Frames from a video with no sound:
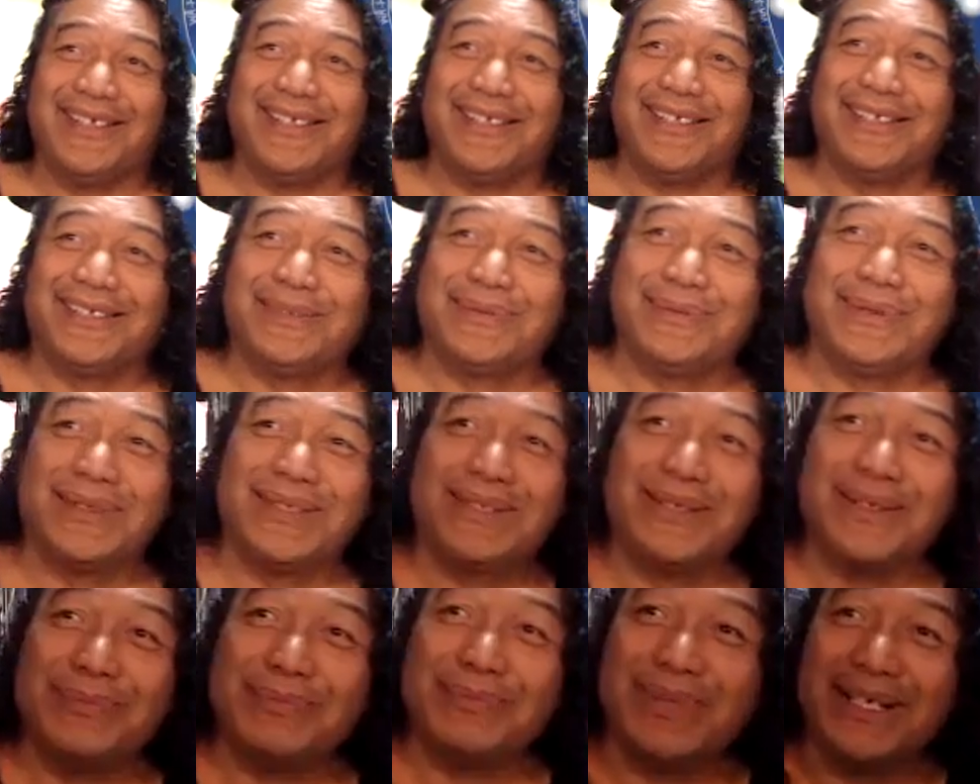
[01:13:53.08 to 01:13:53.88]
That's what's
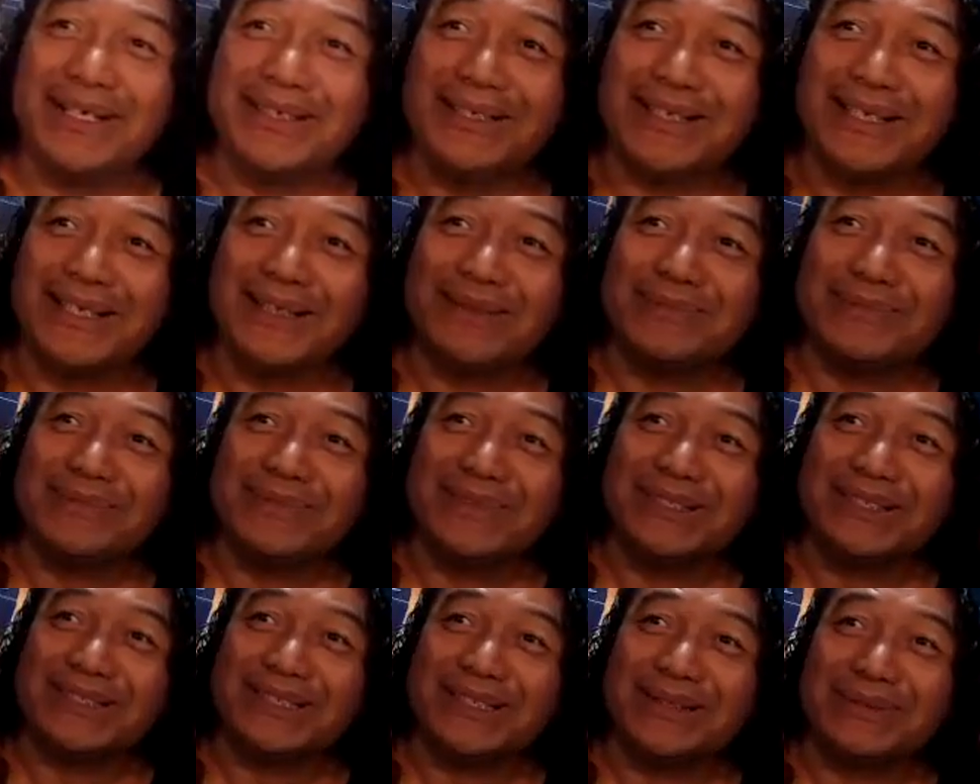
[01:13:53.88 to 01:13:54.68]
on my arm.
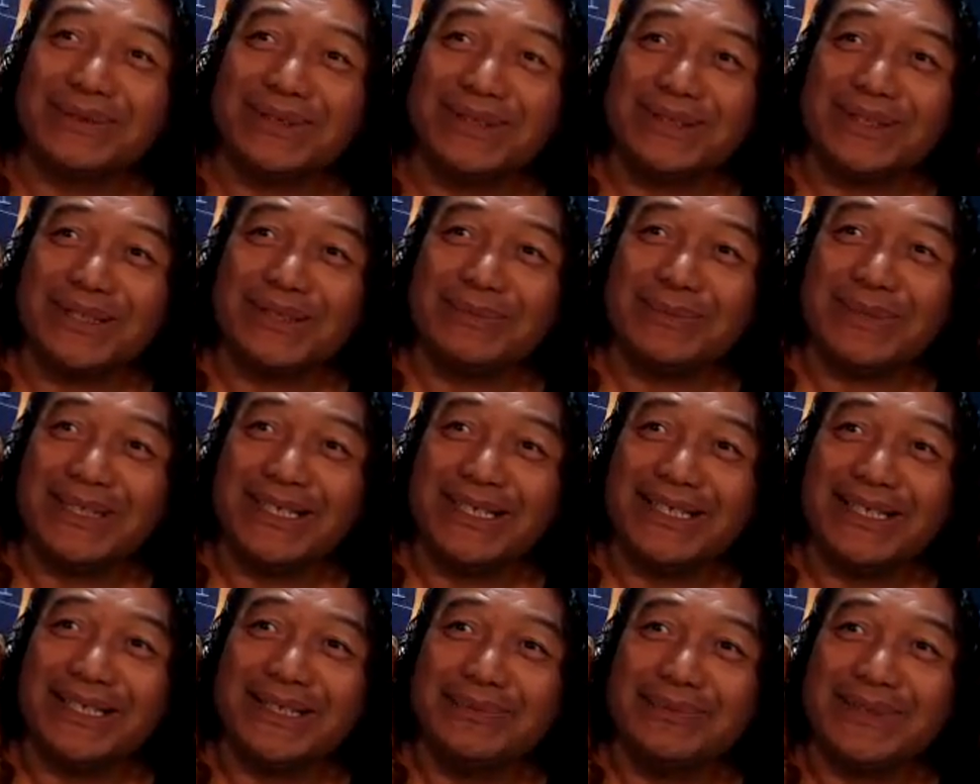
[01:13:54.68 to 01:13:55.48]
You see what's on my
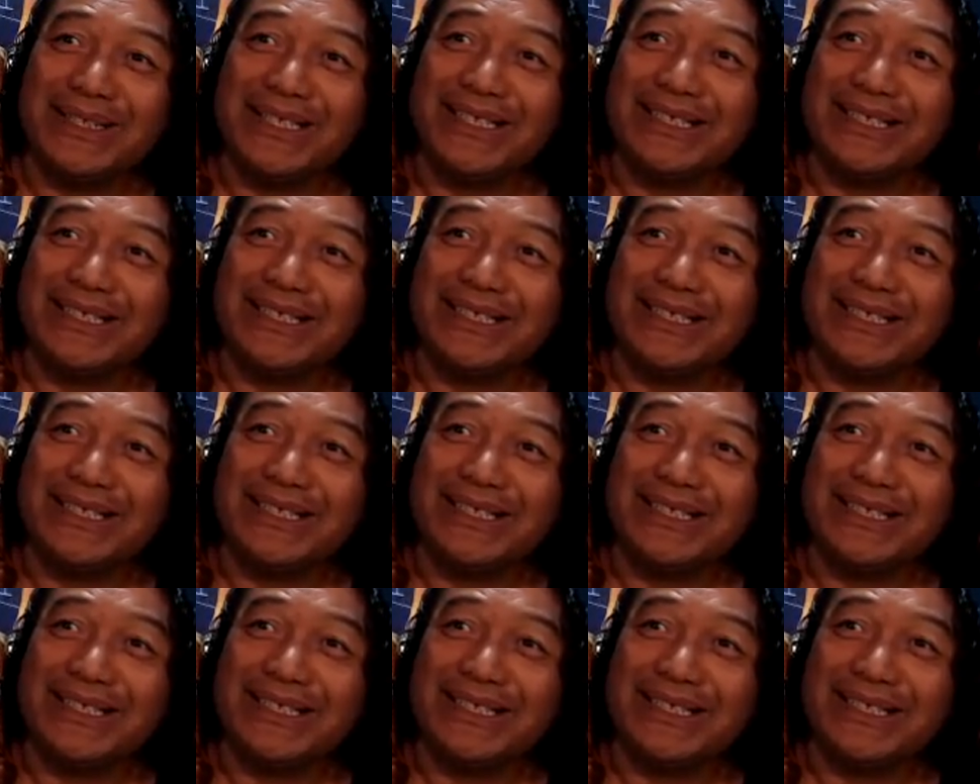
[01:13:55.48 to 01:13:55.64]
arm there?